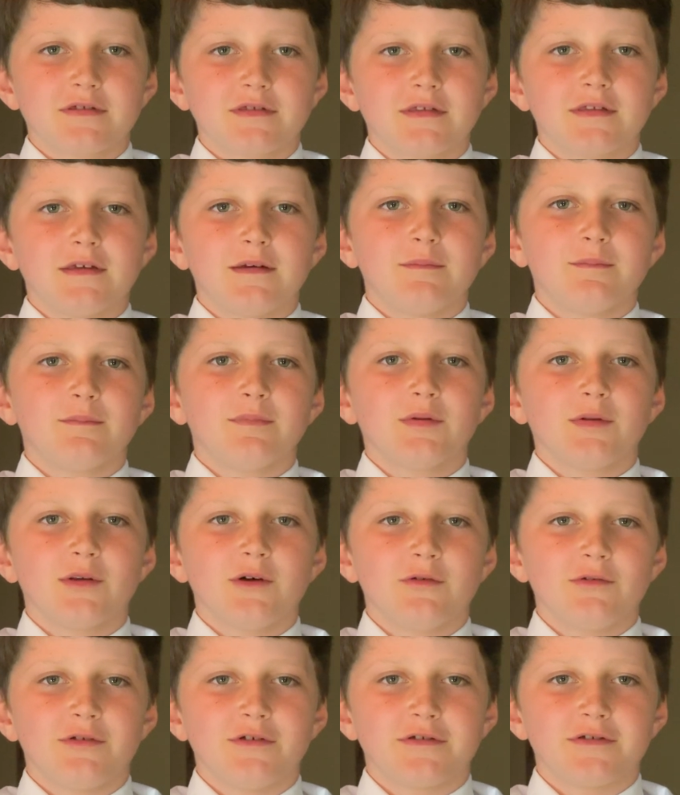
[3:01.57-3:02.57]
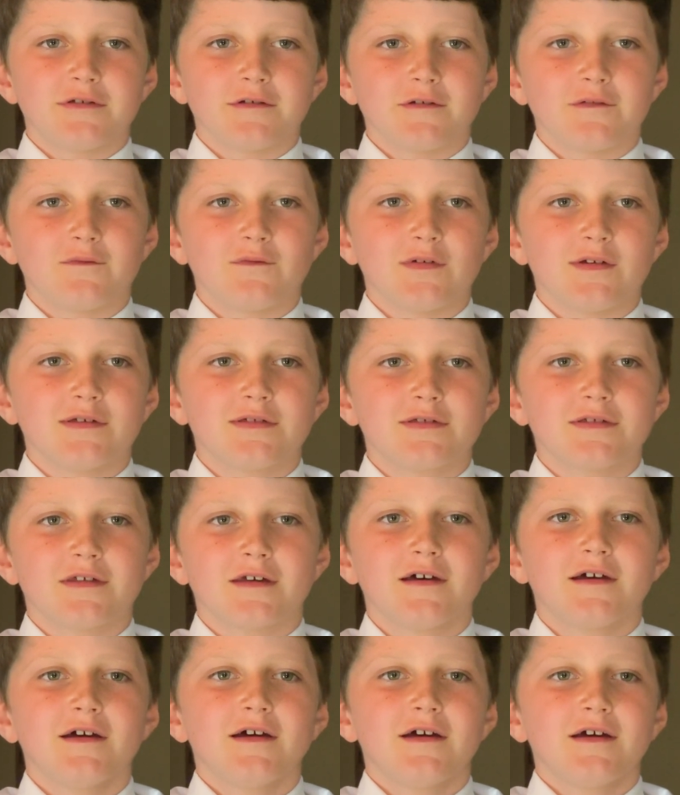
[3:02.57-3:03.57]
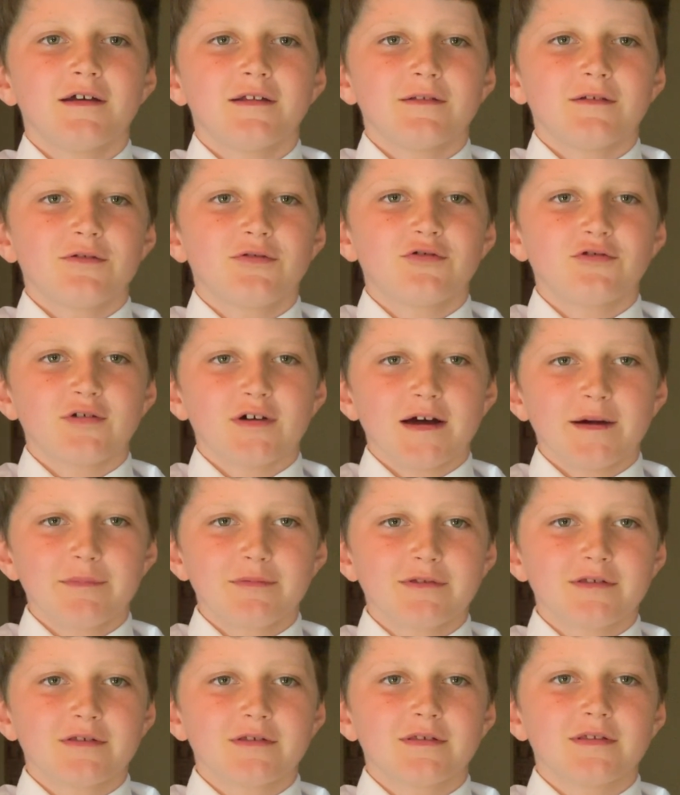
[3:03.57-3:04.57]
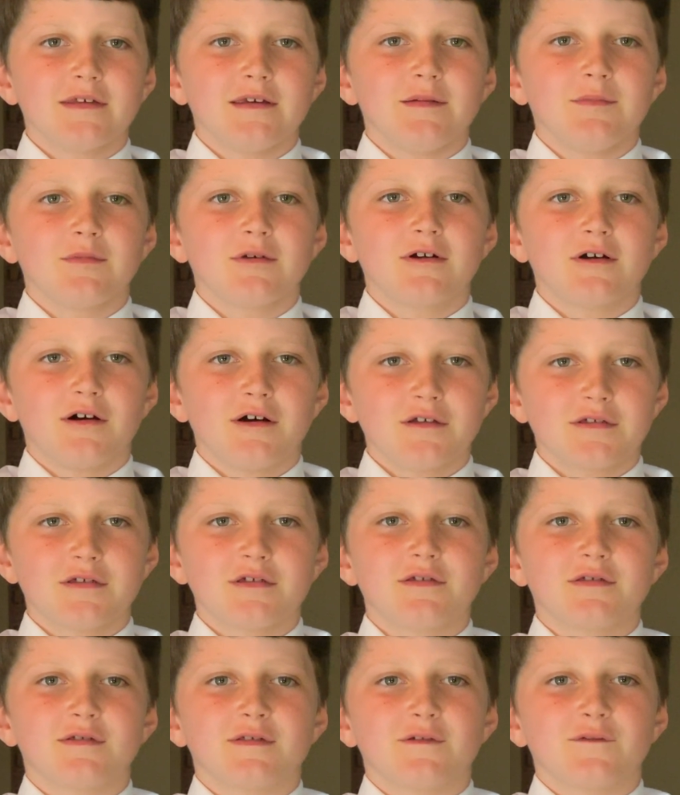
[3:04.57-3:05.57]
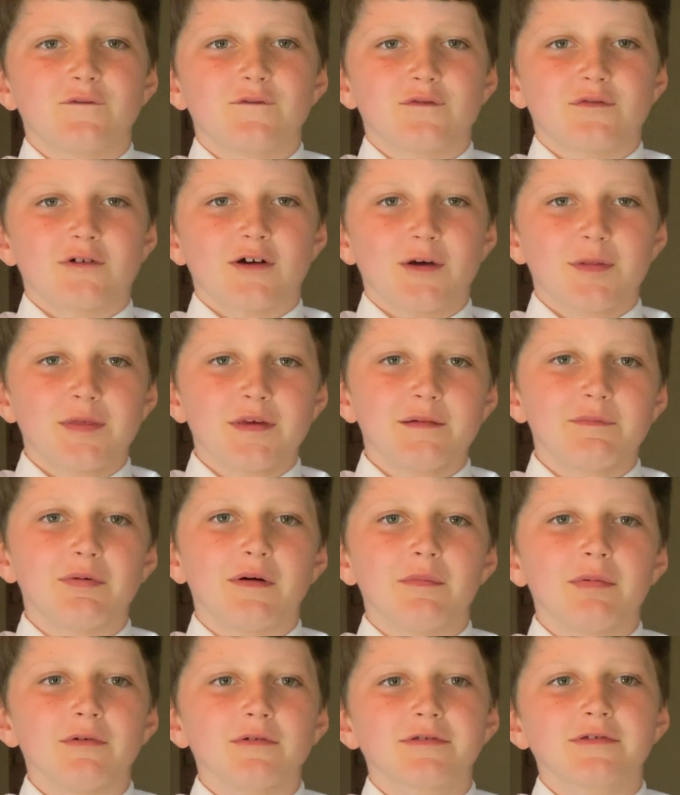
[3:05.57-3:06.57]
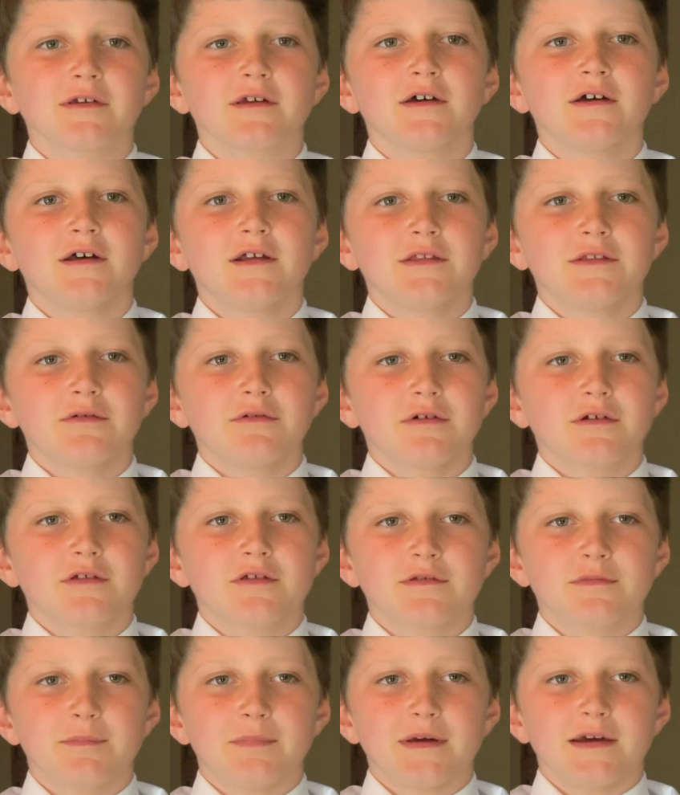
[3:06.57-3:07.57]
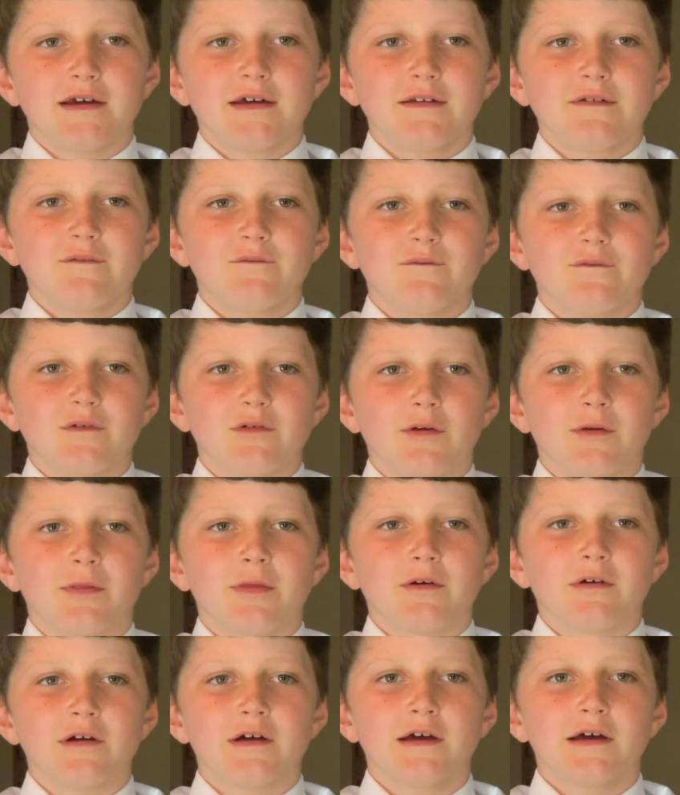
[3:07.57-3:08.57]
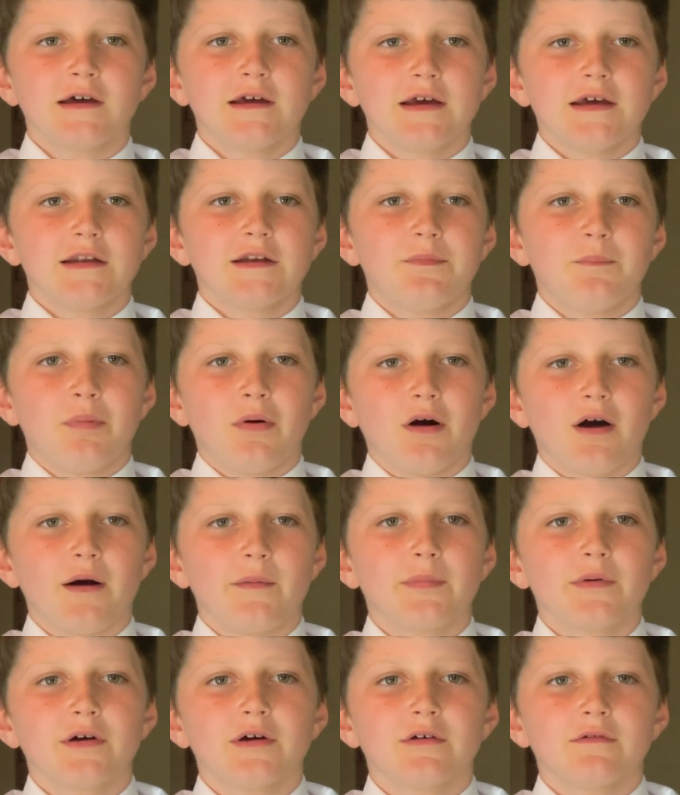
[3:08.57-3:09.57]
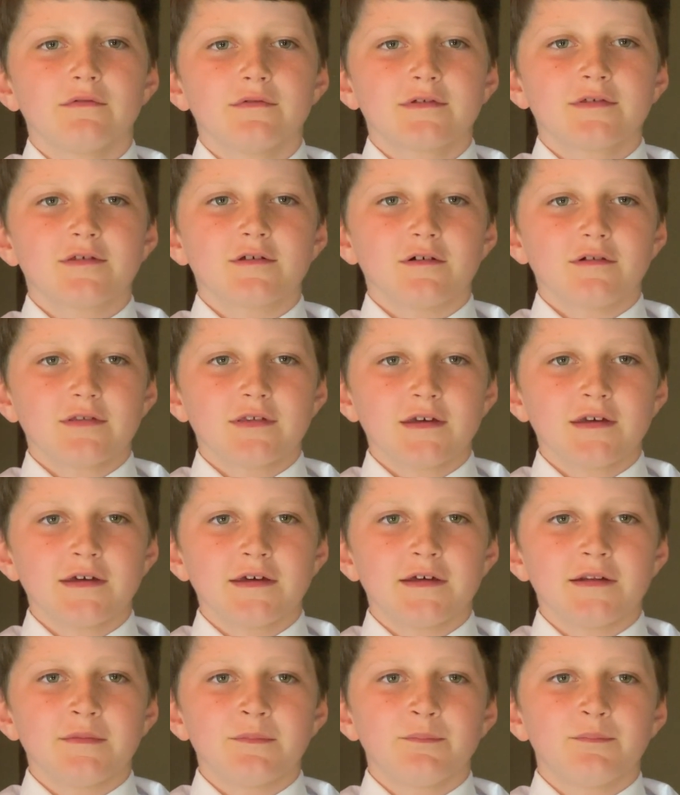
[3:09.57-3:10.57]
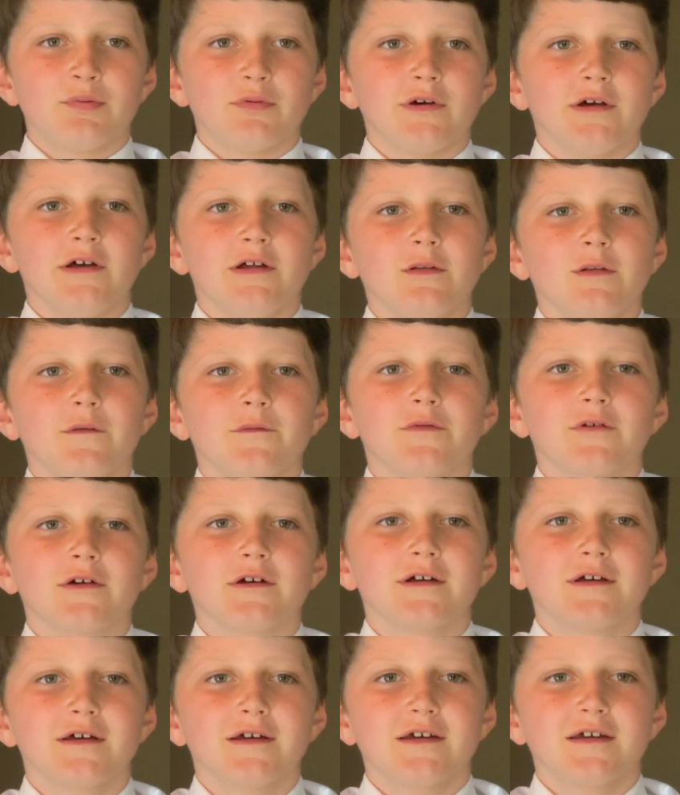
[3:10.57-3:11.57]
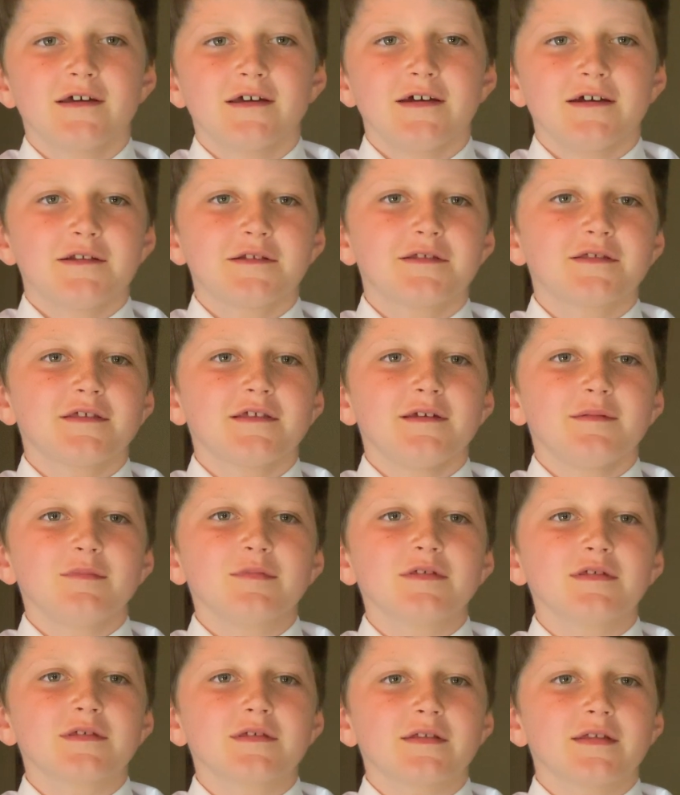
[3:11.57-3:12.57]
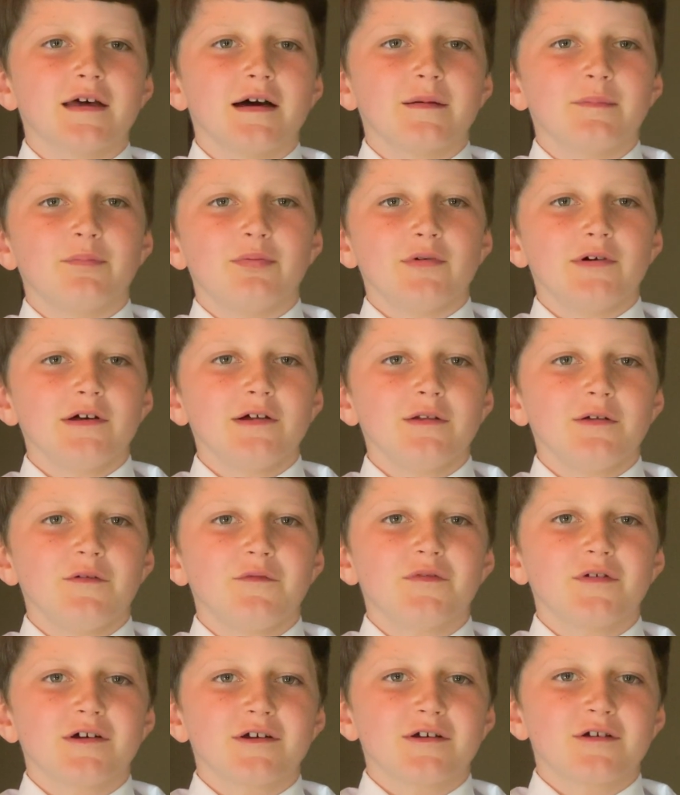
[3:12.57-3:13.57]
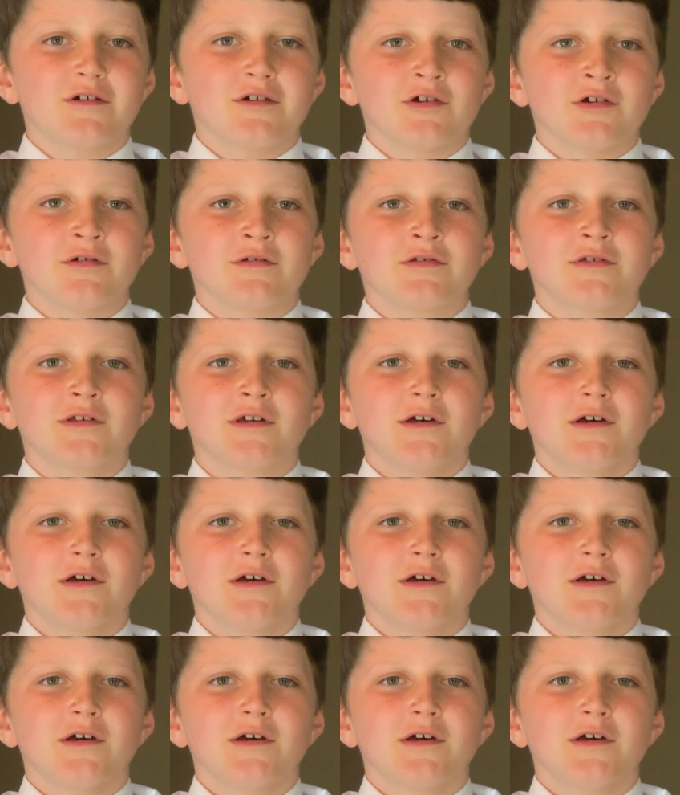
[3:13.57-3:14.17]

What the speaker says: steam below the surface. The trapped steam causes the frothy bubbles to expand further and pop, resulting in boilover. It seems that boilover occurs